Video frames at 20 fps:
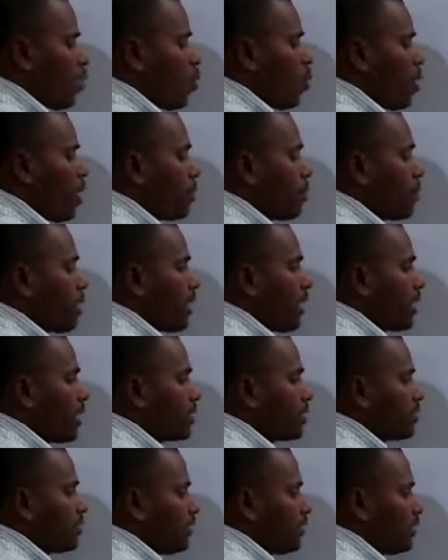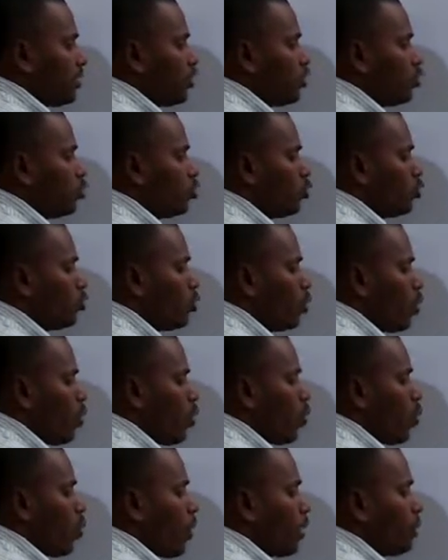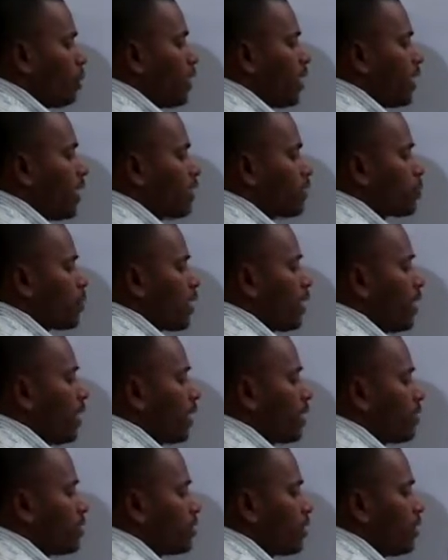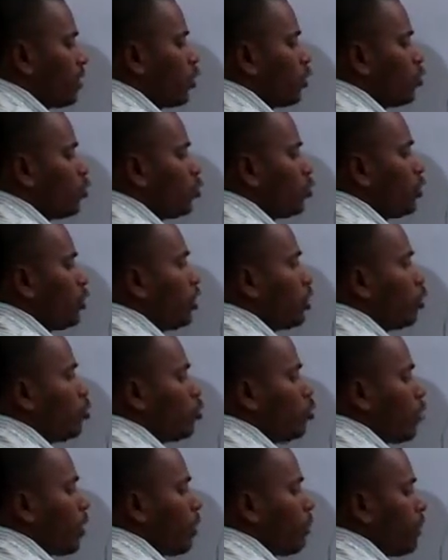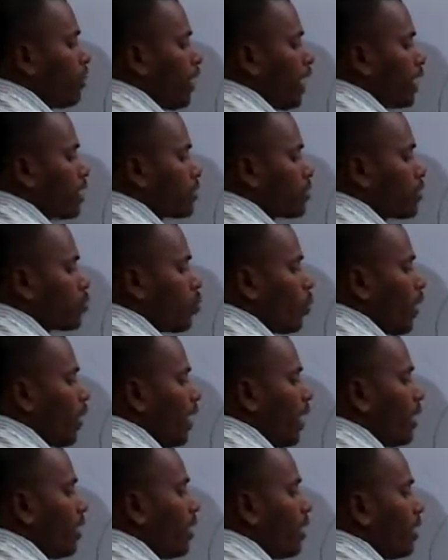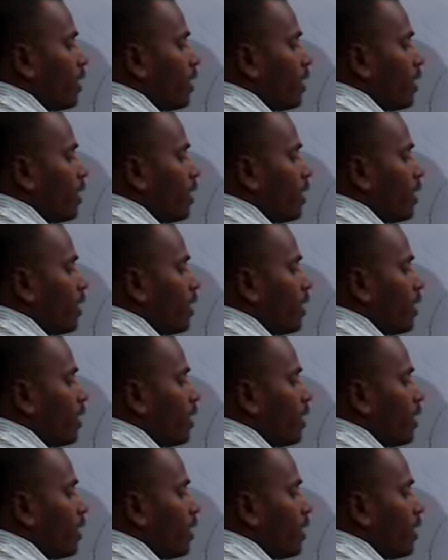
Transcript: 1 minus 3 into 1 by x minus 2 into 1 by x square